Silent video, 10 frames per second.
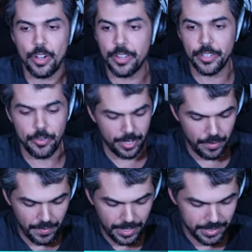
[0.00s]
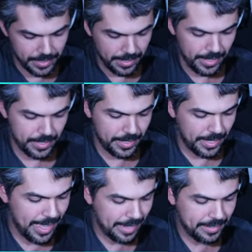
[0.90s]
Audio Interface. It's
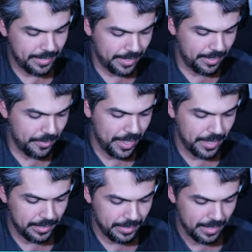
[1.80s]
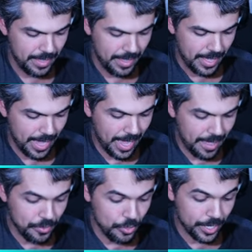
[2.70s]
an excellent device.
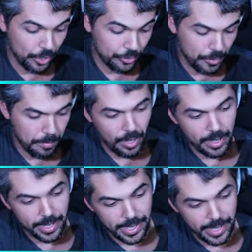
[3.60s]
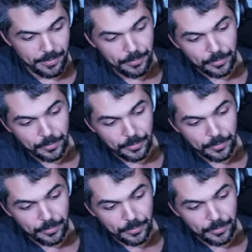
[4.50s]
And you can also plug in